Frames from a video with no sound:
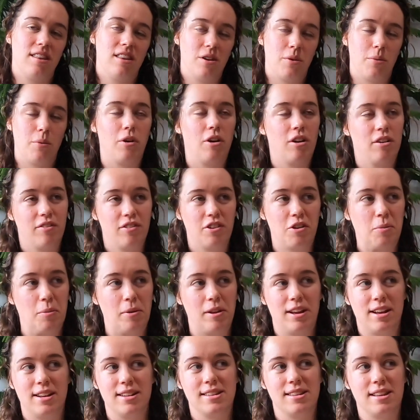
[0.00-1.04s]
There were a few
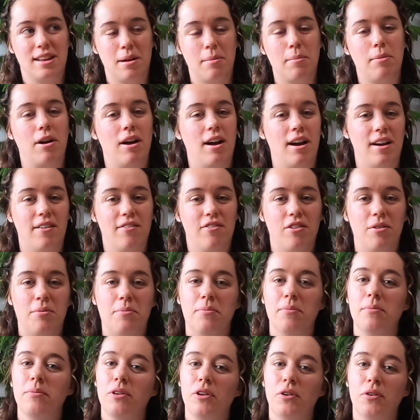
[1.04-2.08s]
plants that I bought
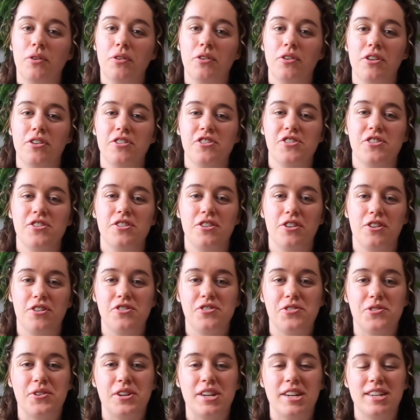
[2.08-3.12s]
from local
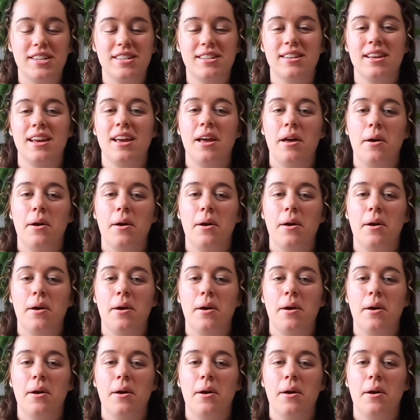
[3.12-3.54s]
nurseries,